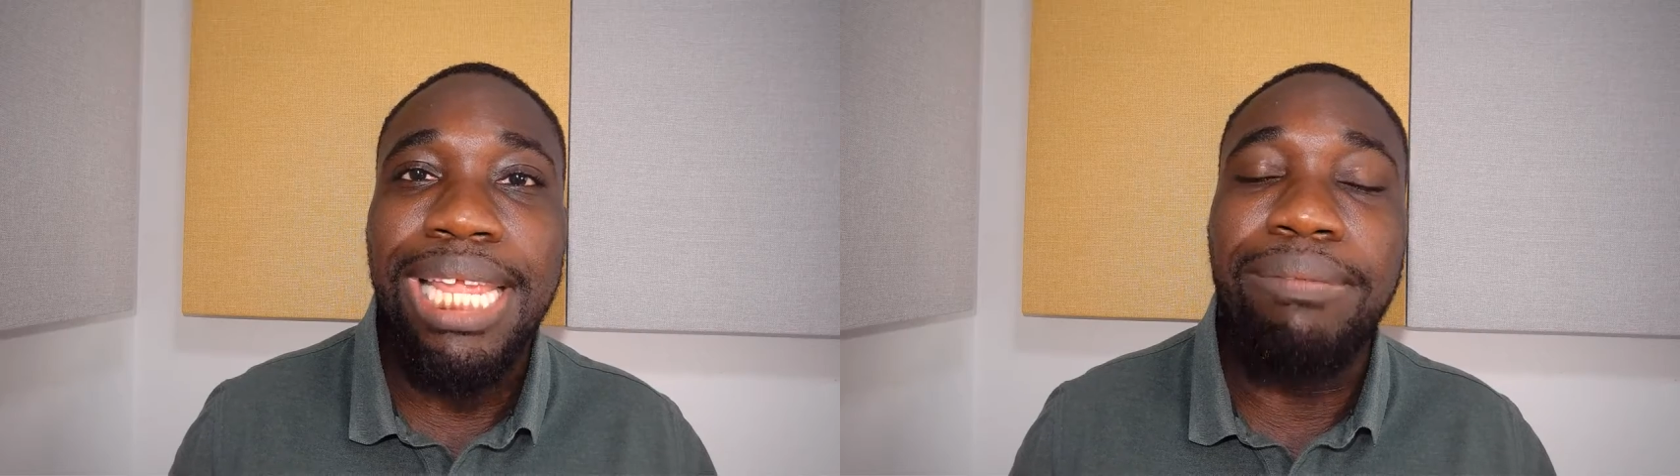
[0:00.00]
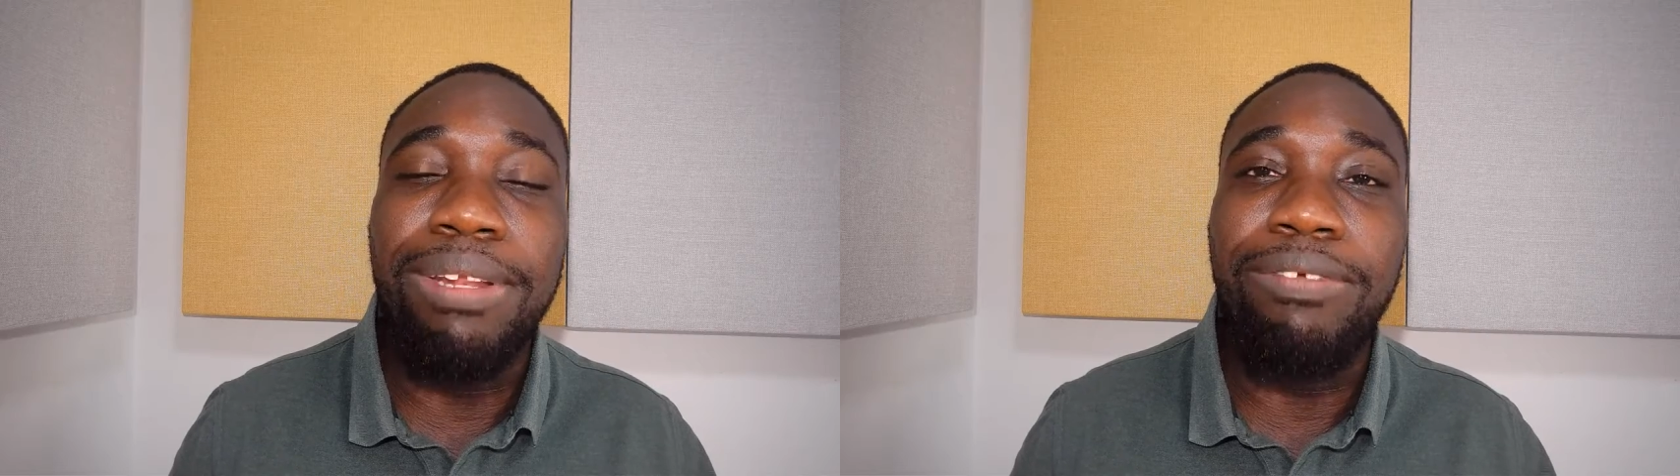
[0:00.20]

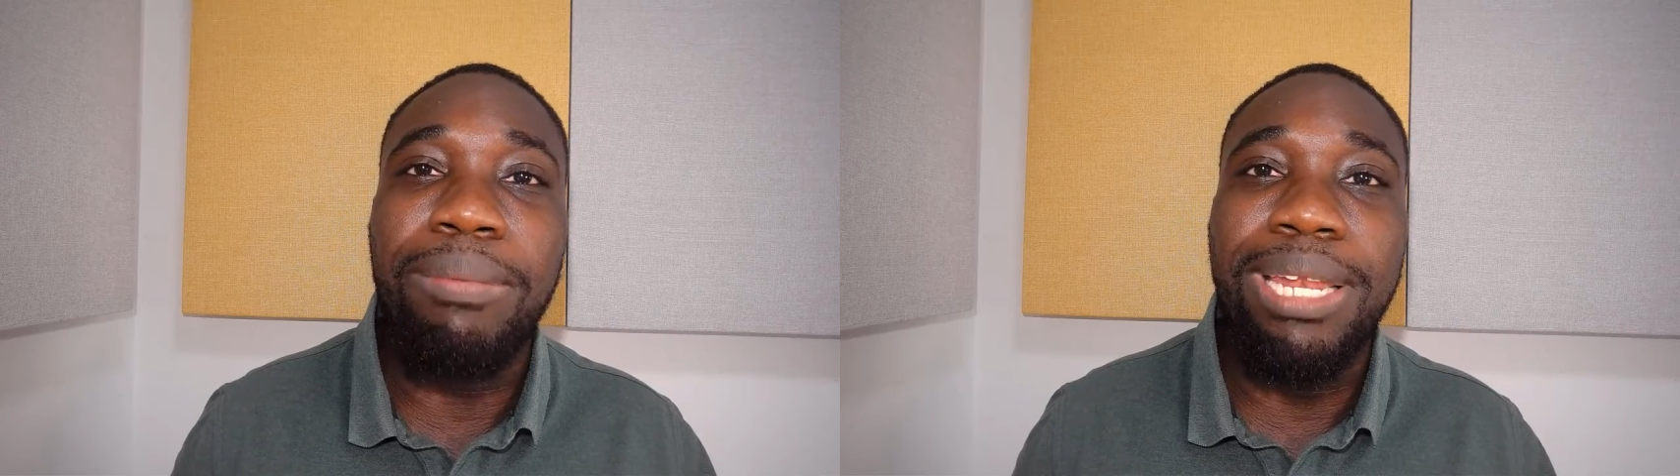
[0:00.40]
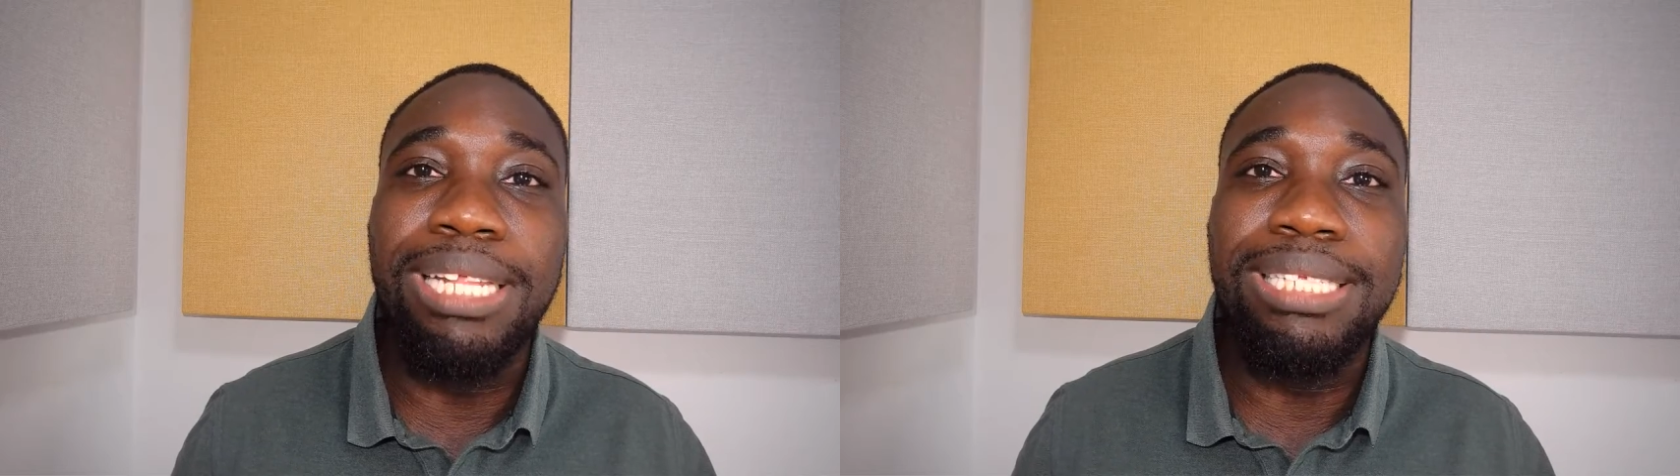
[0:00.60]
even if
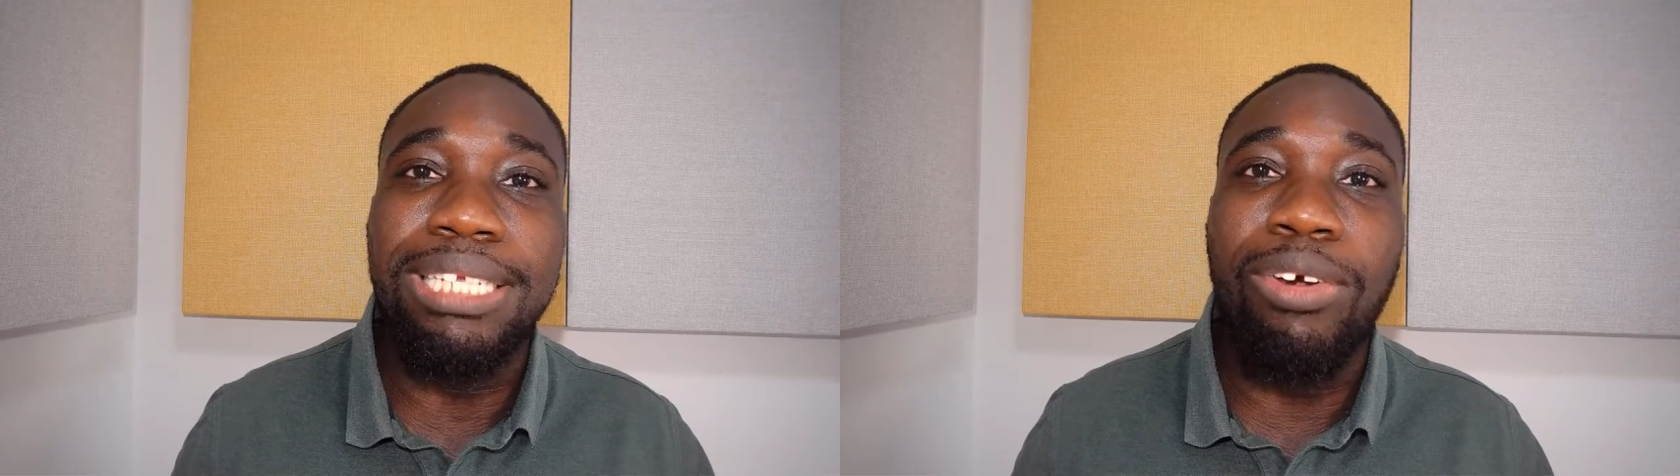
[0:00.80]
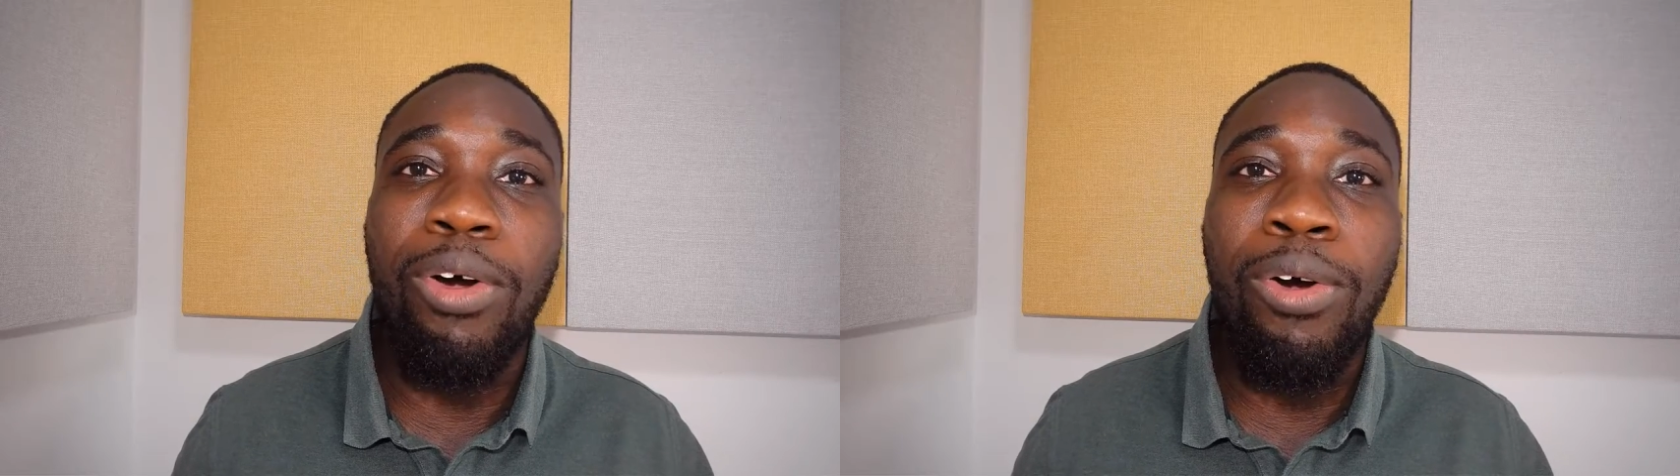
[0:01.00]
you may not
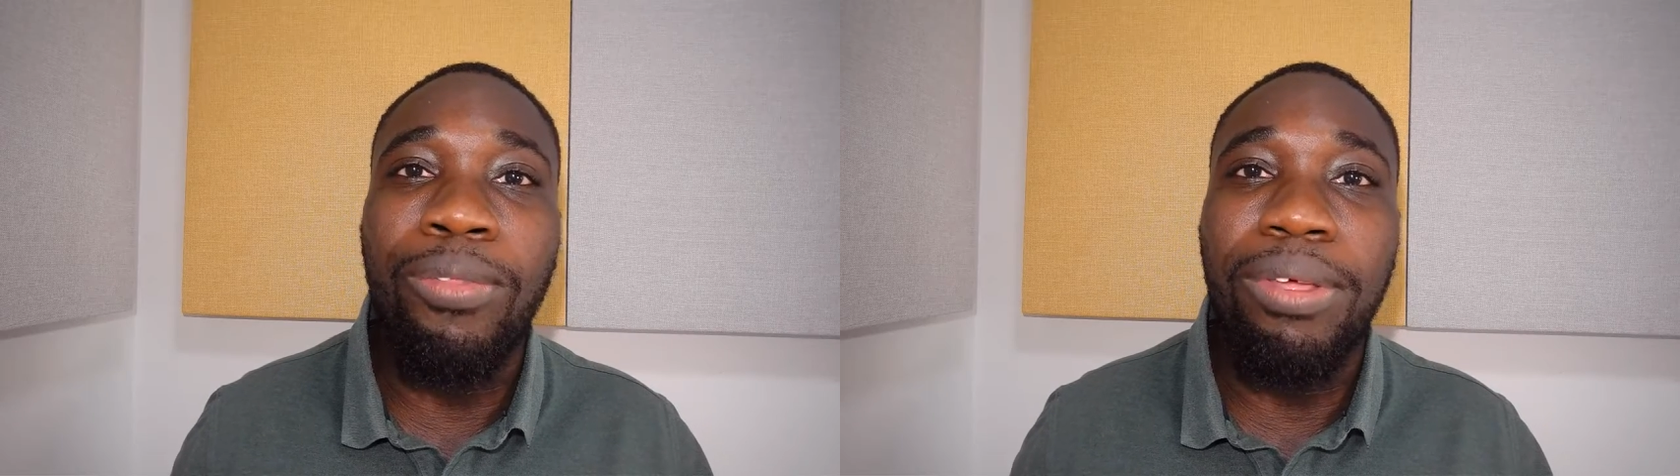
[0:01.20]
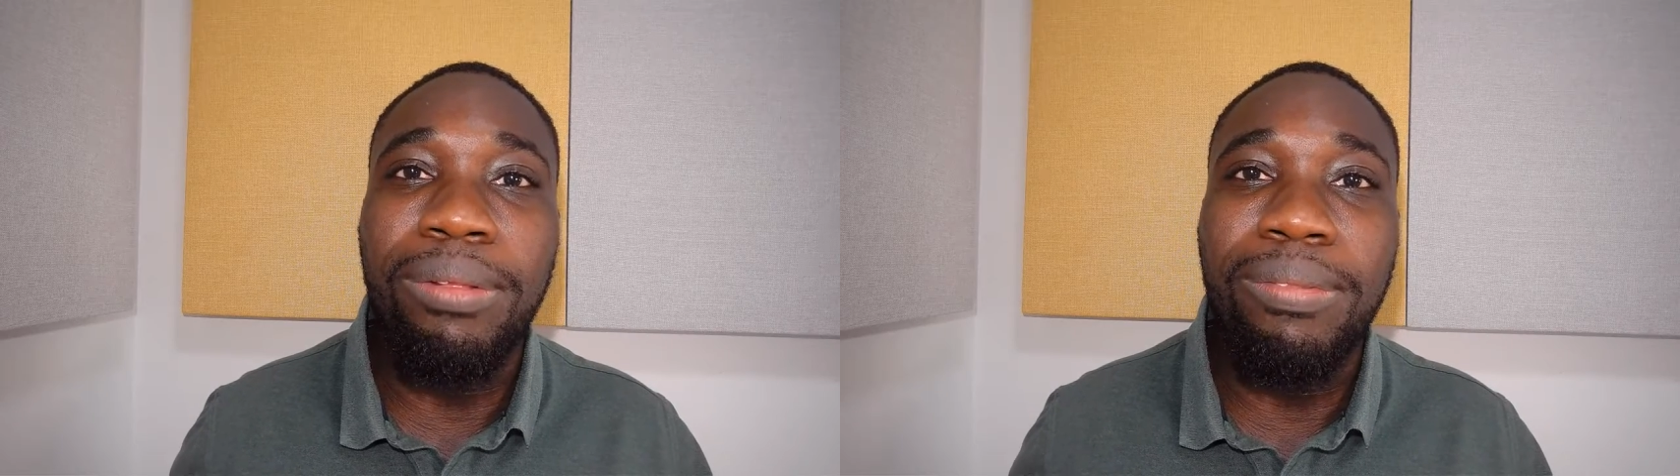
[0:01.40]
see
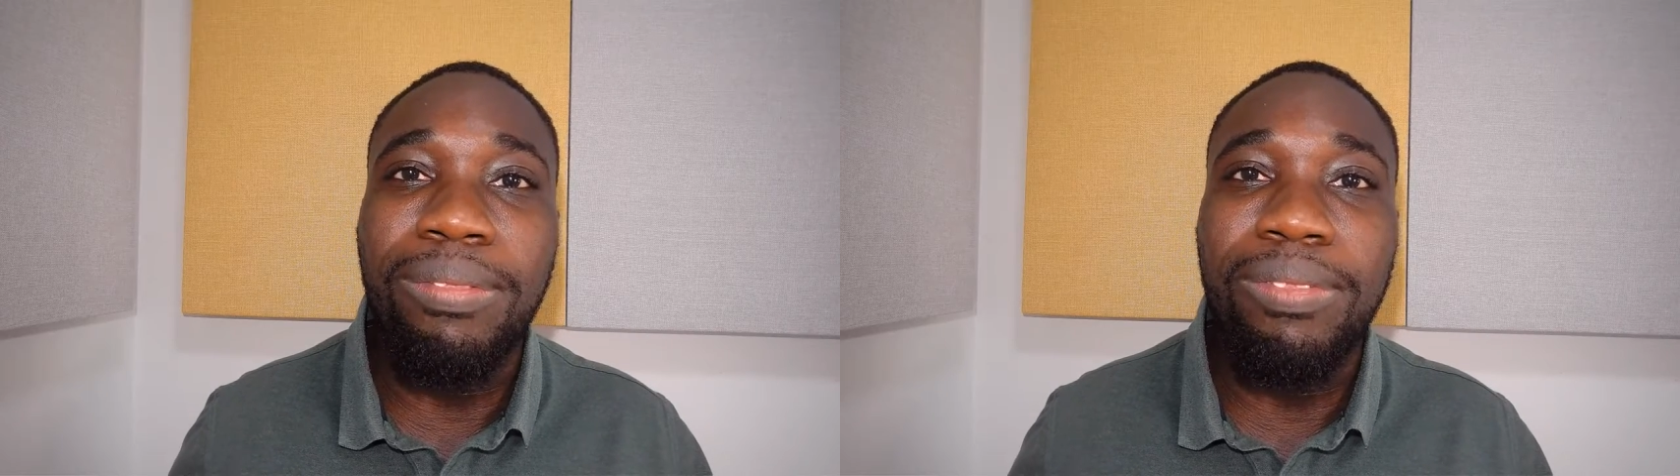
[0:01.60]
all the,